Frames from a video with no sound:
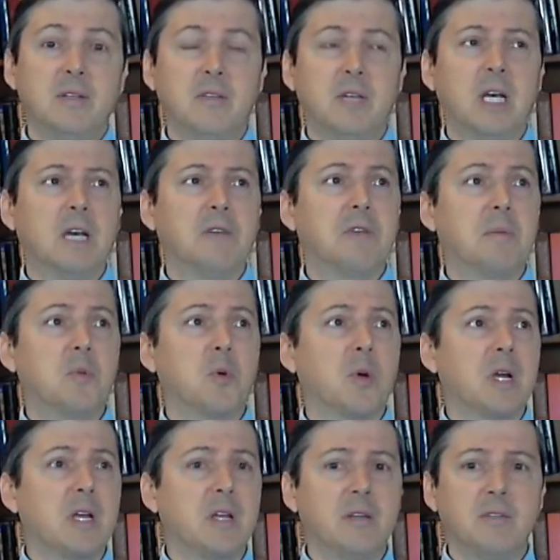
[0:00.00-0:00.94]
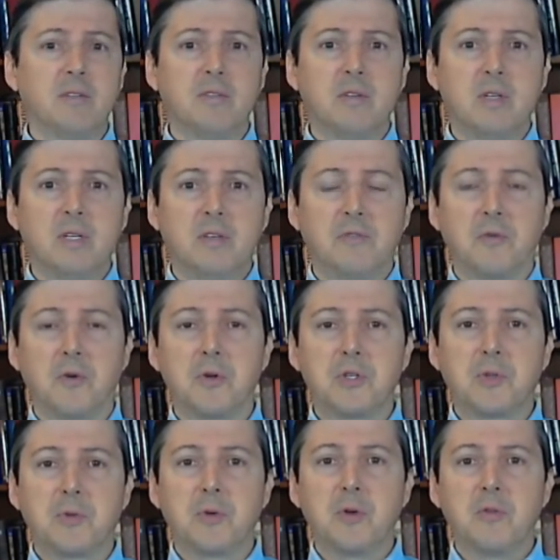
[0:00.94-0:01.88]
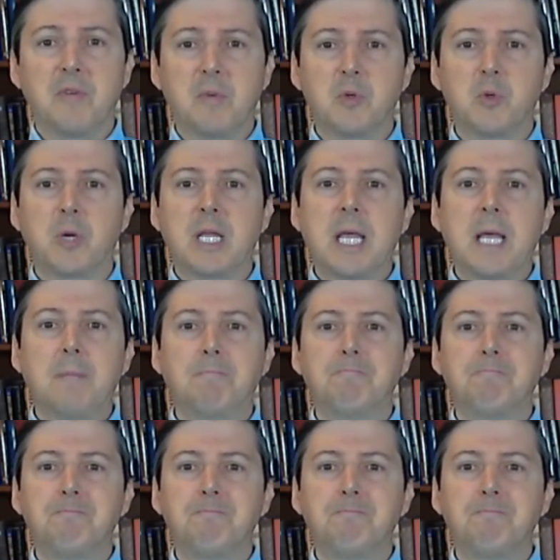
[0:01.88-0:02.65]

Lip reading: February 1st through November 28th.